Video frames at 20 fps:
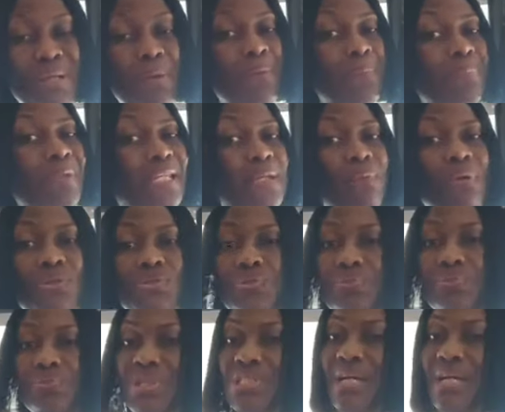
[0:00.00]
They will be the one
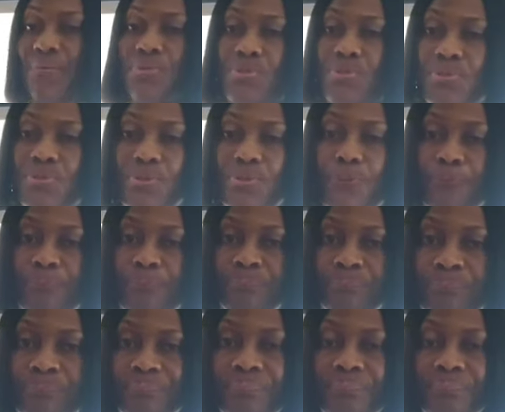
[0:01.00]
to reach out to you,
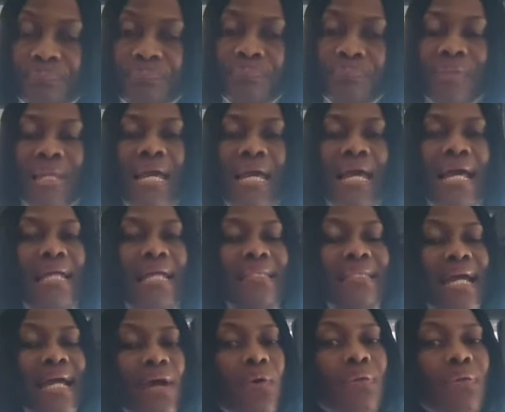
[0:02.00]
and
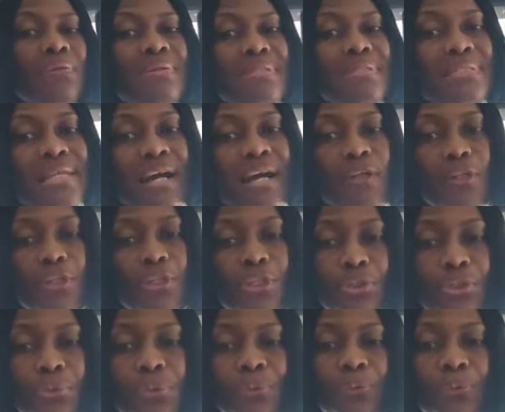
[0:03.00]
they are going to tell
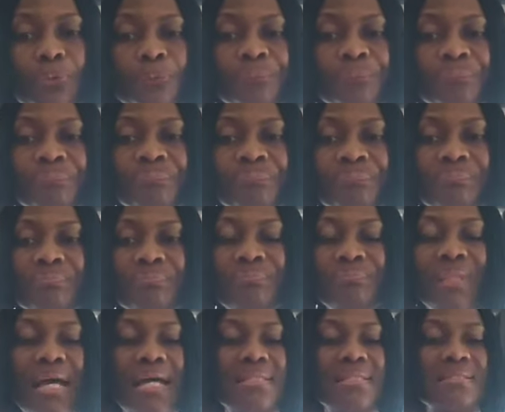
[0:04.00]
you
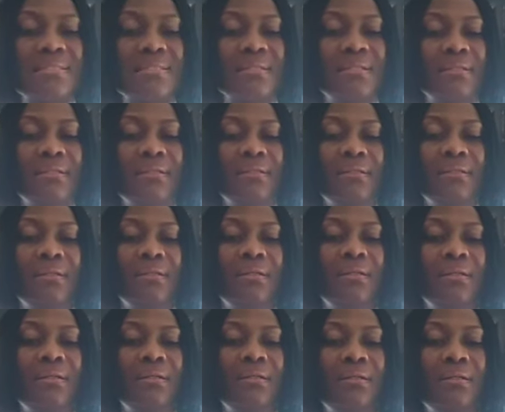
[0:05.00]
that
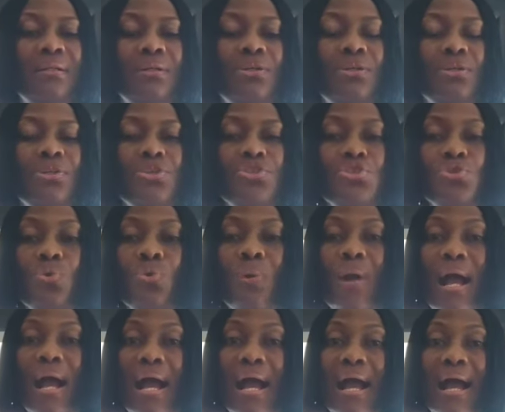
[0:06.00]

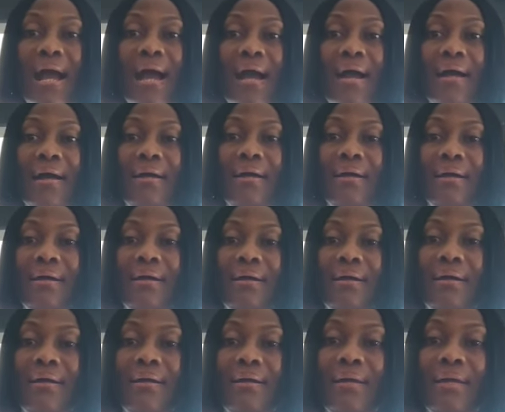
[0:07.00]
you are
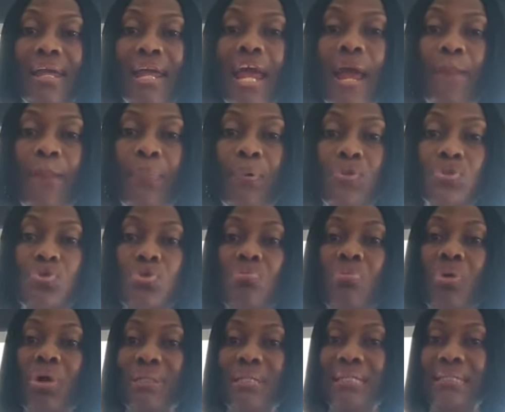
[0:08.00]
able to
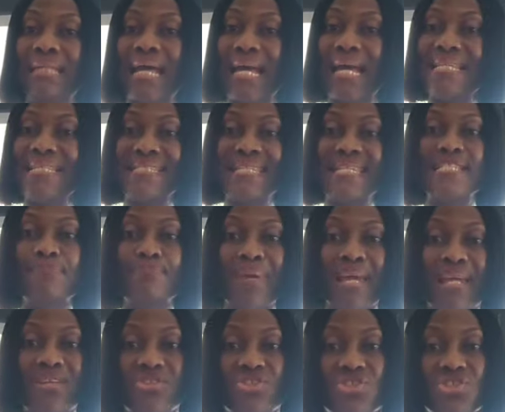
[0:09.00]
monetize this
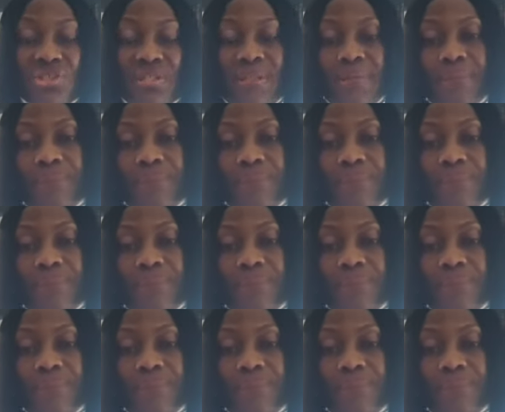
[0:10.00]
page.